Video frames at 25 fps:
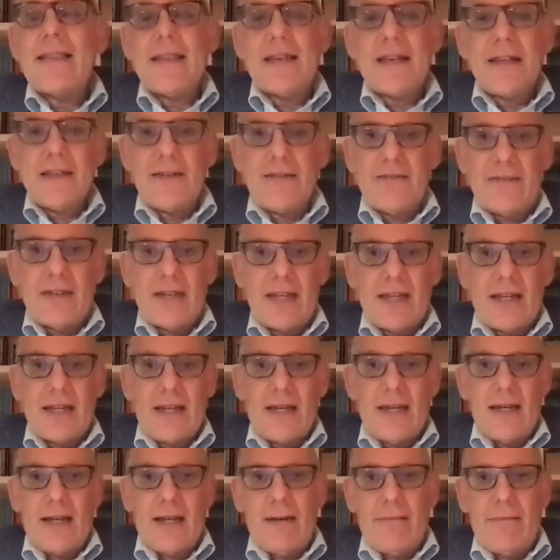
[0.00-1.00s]
think of it.
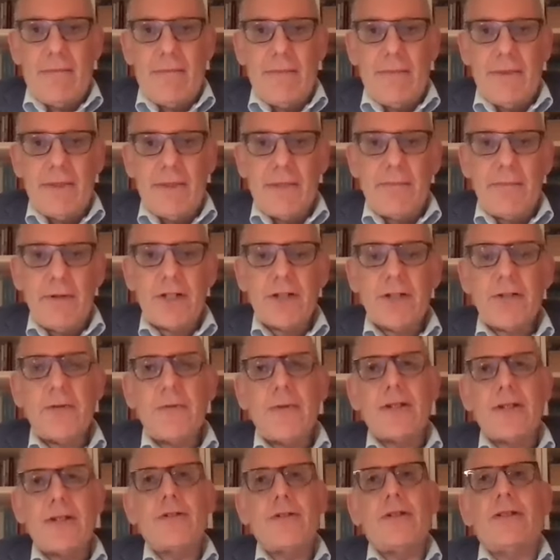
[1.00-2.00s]
The book's
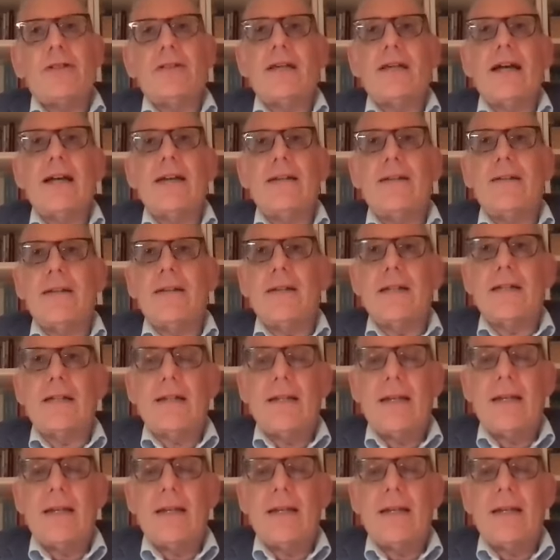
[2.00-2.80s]
original title,